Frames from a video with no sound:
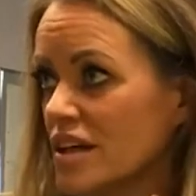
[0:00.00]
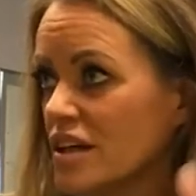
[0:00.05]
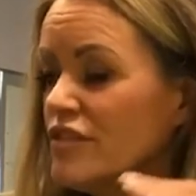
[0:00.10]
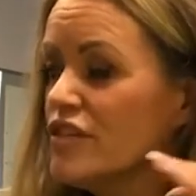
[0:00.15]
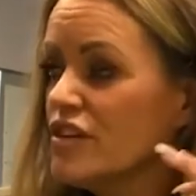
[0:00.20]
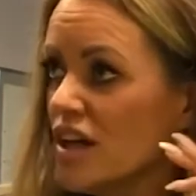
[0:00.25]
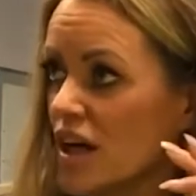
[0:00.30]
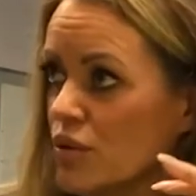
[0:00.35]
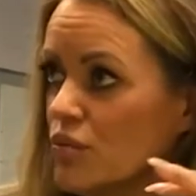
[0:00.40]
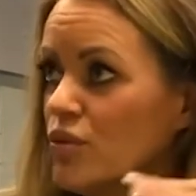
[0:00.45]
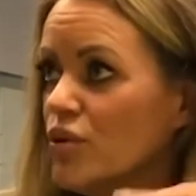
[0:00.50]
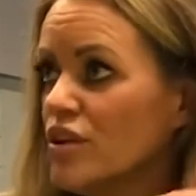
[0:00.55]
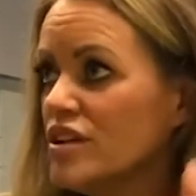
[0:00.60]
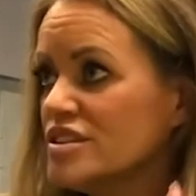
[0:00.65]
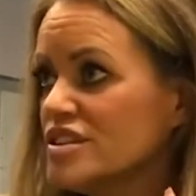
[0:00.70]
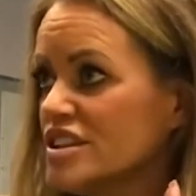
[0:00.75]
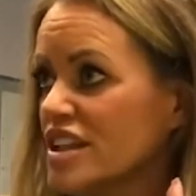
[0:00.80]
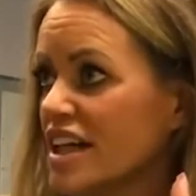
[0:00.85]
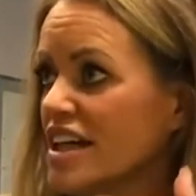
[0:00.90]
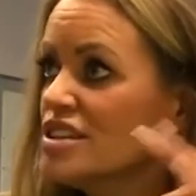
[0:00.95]
If you got one
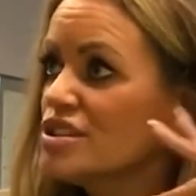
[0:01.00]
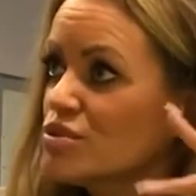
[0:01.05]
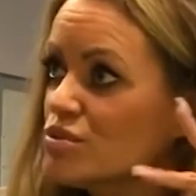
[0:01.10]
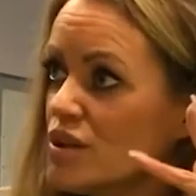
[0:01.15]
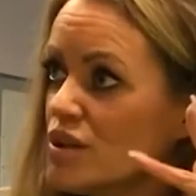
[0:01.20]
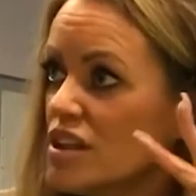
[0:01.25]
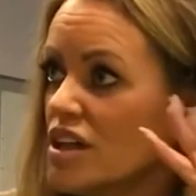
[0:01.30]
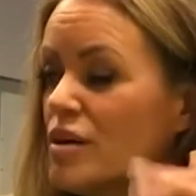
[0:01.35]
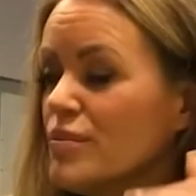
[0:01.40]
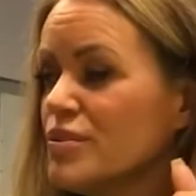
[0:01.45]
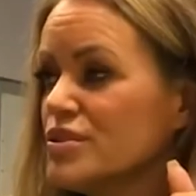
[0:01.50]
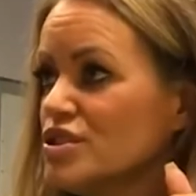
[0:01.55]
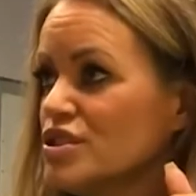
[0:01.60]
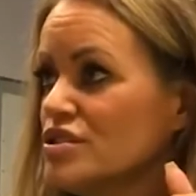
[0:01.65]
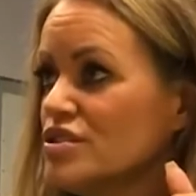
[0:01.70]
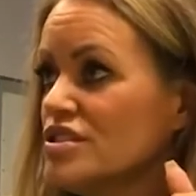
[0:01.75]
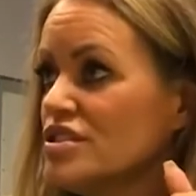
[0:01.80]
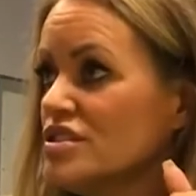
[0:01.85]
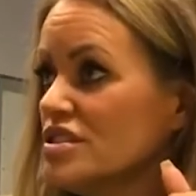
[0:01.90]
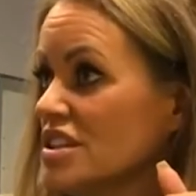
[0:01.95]
chance, one
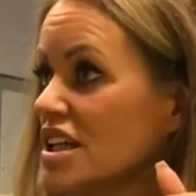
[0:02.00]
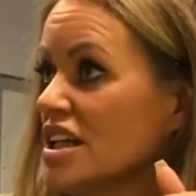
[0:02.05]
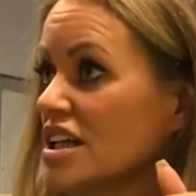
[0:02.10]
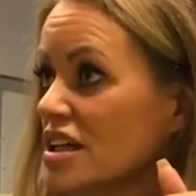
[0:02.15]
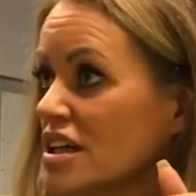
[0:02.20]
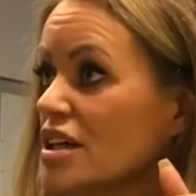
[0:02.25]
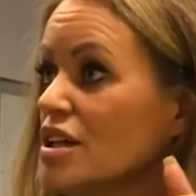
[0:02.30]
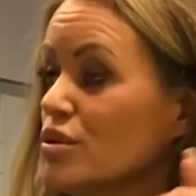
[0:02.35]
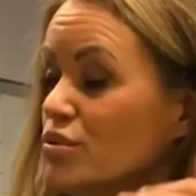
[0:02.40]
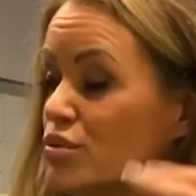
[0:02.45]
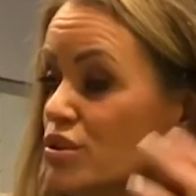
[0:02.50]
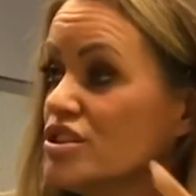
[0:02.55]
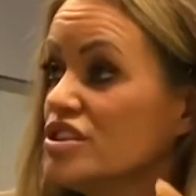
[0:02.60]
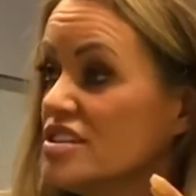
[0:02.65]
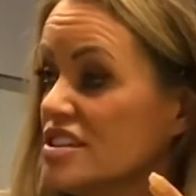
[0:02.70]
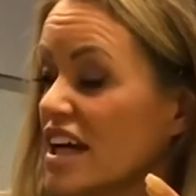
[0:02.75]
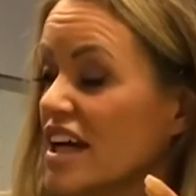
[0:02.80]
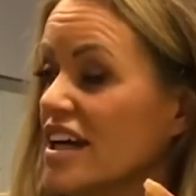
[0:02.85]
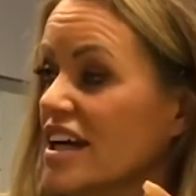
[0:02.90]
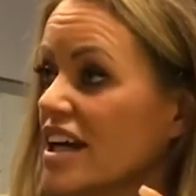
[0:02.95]
opportunity, would you
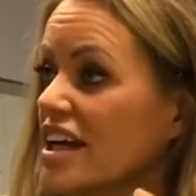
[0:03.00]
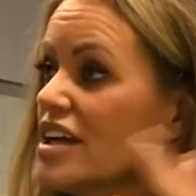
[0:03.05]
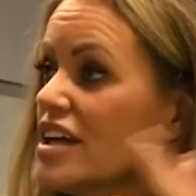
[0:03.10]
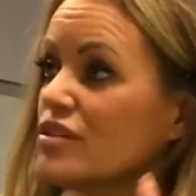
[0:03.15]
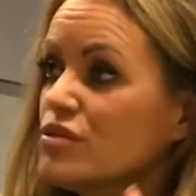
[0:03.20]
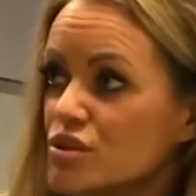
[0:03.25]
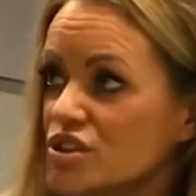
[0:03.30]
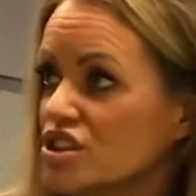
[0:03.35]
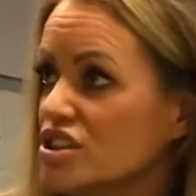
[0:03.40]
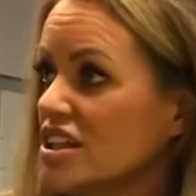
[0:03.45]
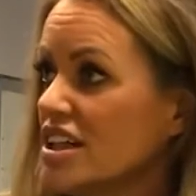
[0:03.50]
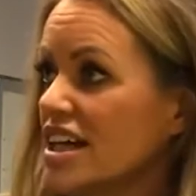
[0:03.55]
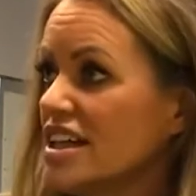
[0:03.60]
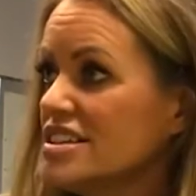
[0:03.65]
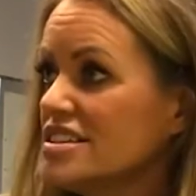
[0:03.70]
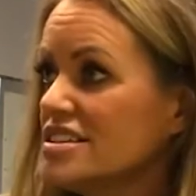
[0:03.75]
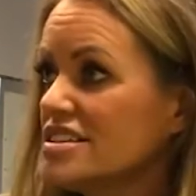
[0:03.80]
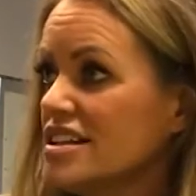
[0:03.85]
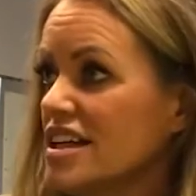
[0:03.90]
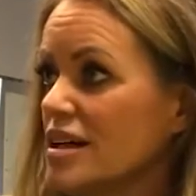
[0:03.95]
take it or would you let
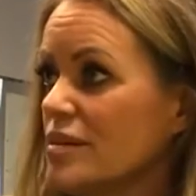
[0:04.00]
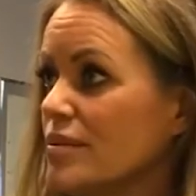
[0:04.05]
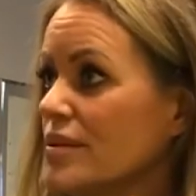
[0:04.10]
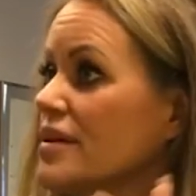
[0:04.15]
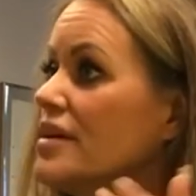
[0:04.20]
it slip?